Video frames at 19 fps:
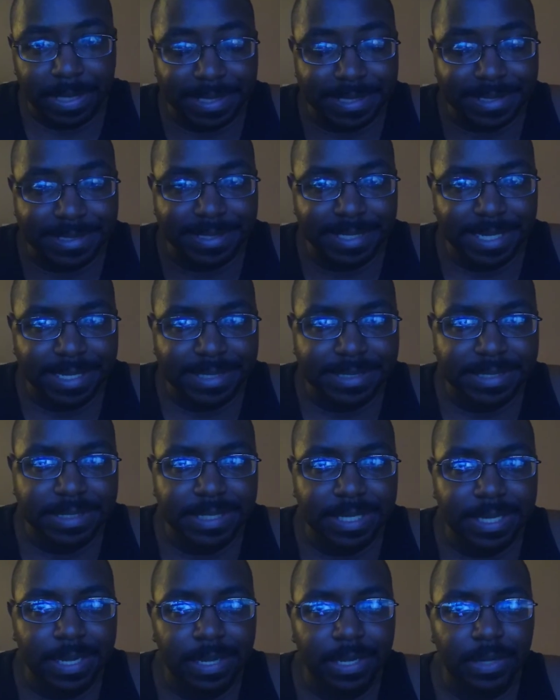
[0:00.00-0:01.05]
of sets
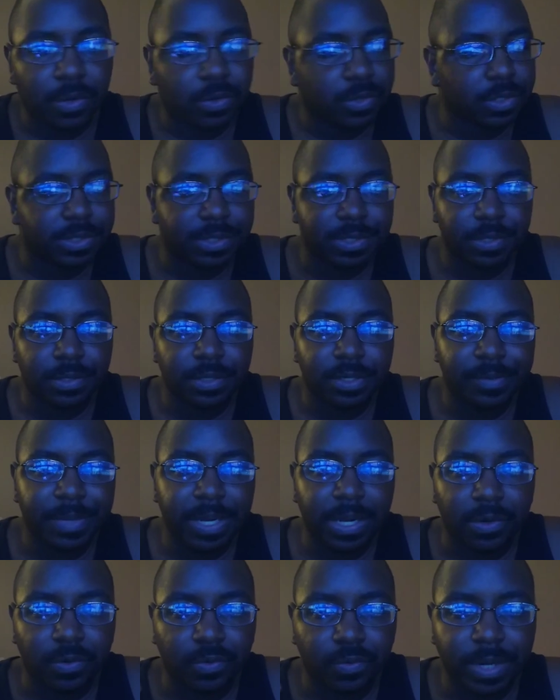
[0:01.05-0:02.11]
or a certain
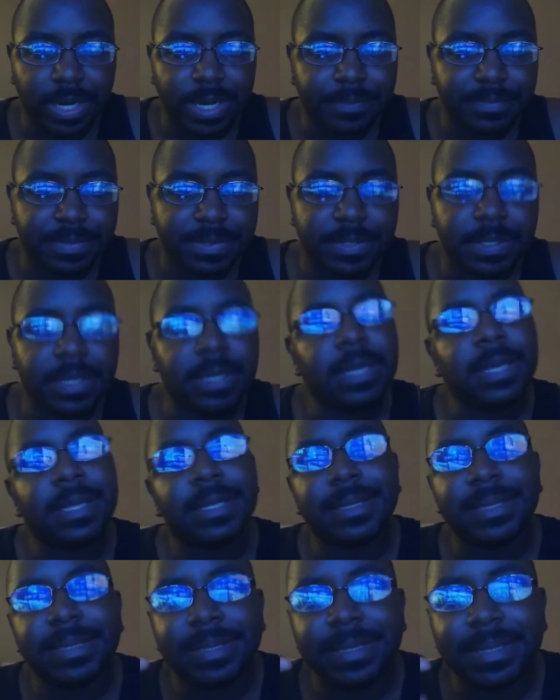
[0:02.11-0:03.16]
amount of reps,
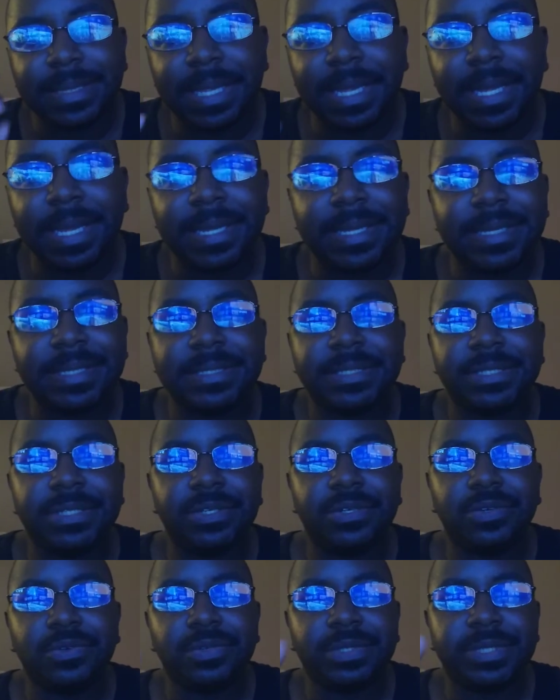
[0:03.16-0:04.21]
that is
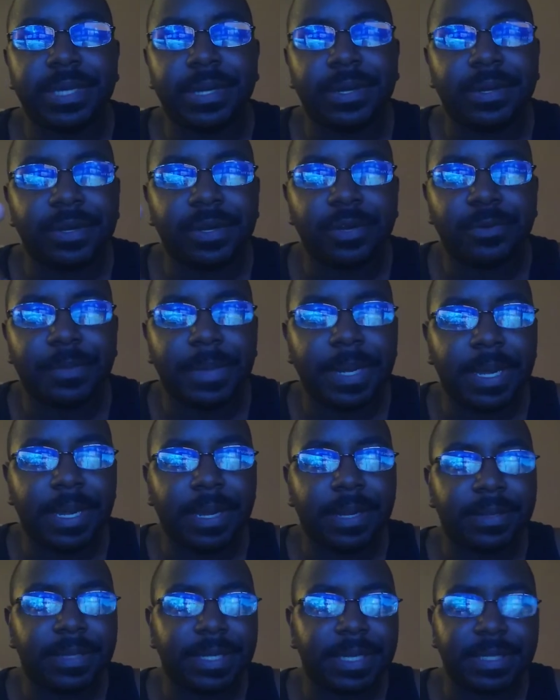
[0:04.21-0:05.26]
you telling your
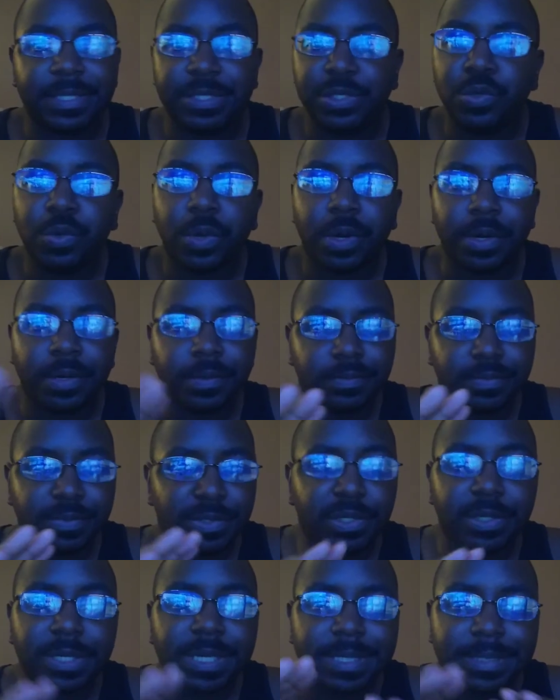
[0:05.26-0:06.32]
mind that
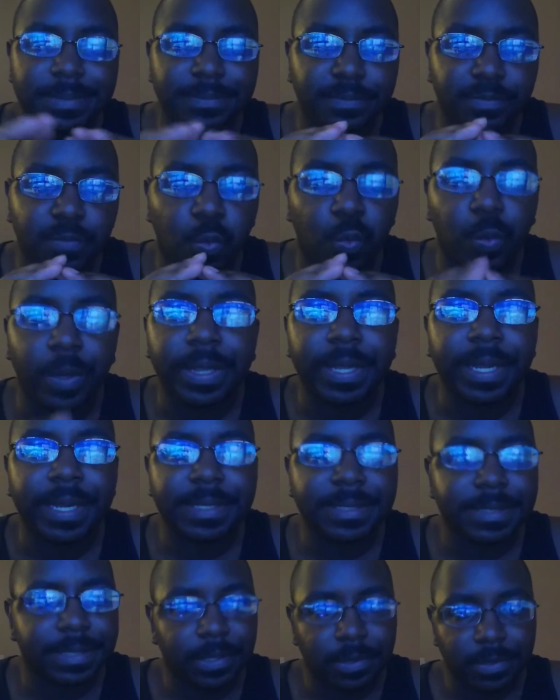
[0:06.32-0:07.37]
you're not willing
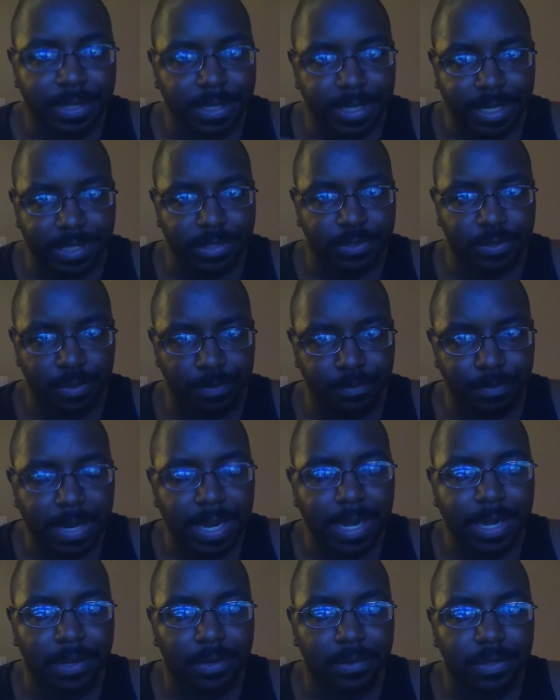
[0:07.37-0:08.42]
to go the extra
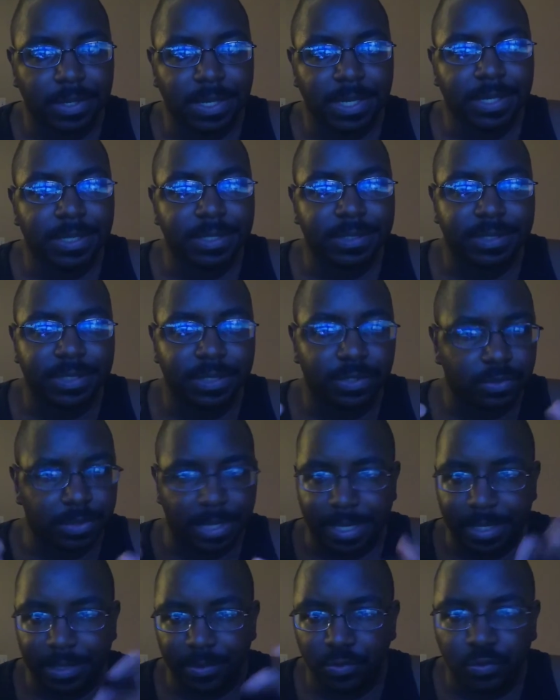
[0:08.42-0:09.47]
mile to
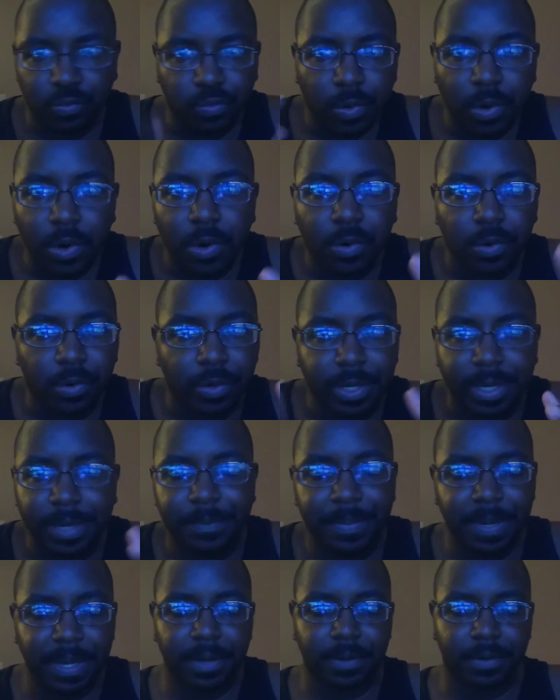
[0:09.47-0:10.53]
like grow or get
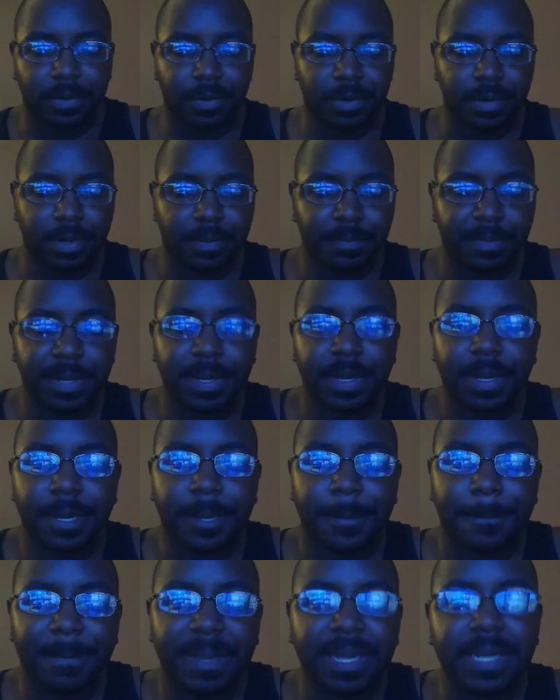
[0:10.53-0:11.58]
better. But
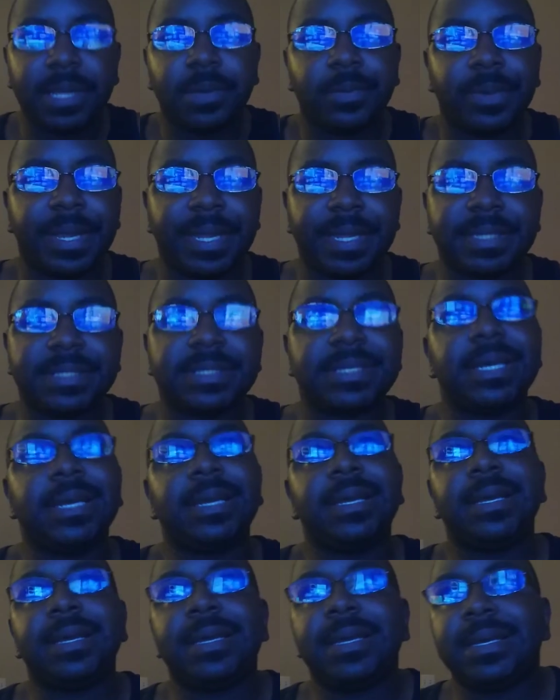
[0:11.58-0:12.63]
anyways,
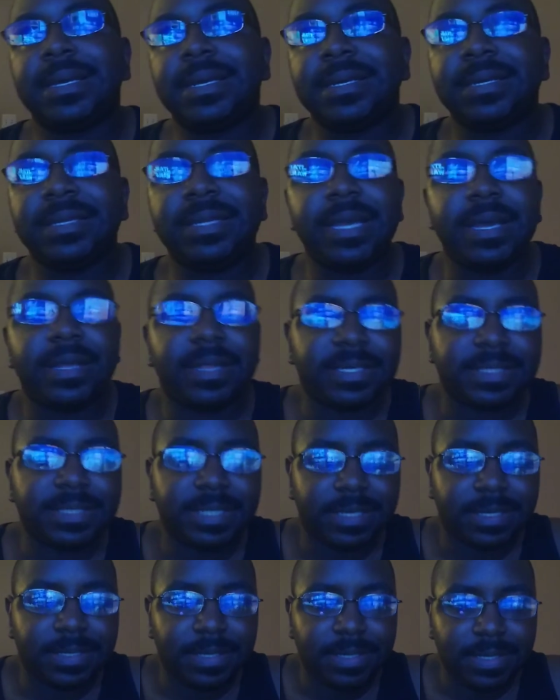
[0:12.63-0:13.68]
yeah, that's
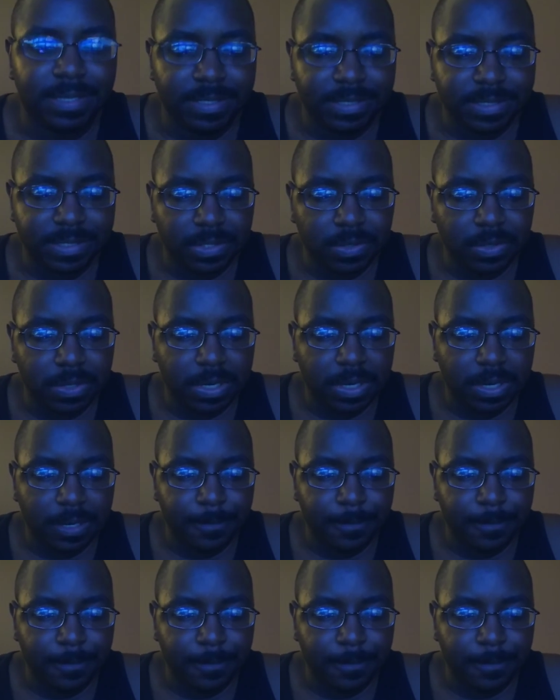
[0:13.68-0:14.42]
it. So